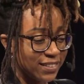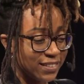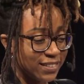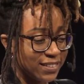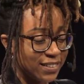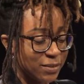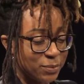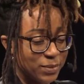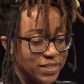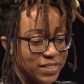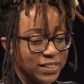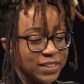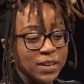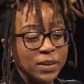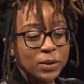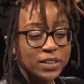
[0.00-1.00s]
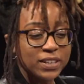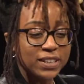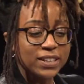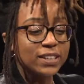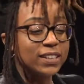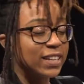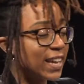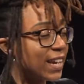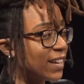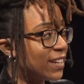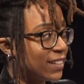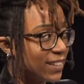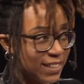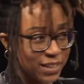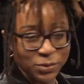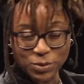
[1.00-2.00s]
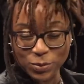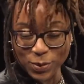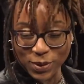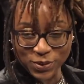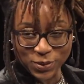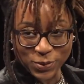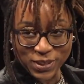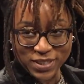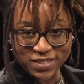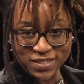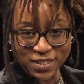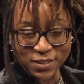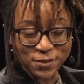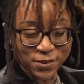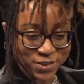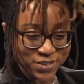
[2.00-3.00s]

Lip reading: Let me think. Can I respond to what he said first,